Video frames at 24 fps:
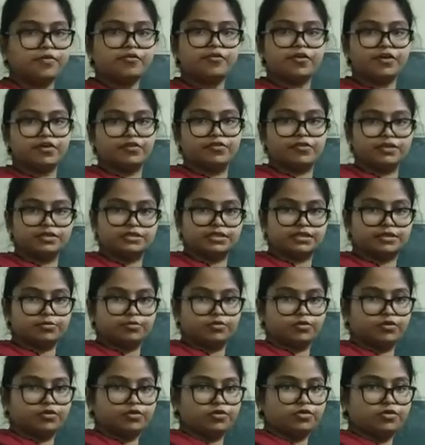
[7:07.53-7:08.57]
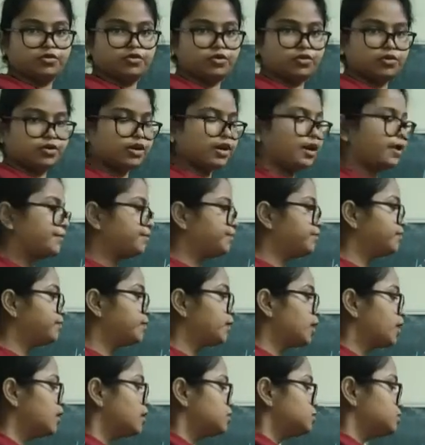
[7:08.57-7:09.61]
of addressing mode. Okay.
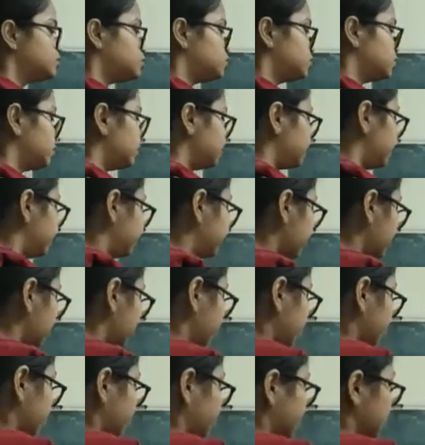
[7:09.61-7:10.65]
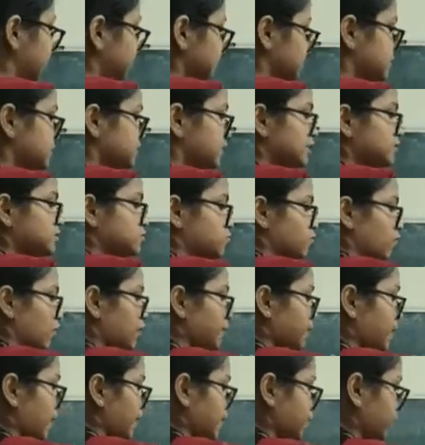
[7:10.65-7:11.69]
So we will discuss
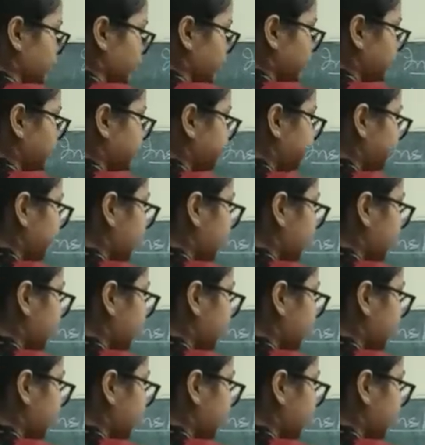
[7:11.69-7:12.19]
one by one,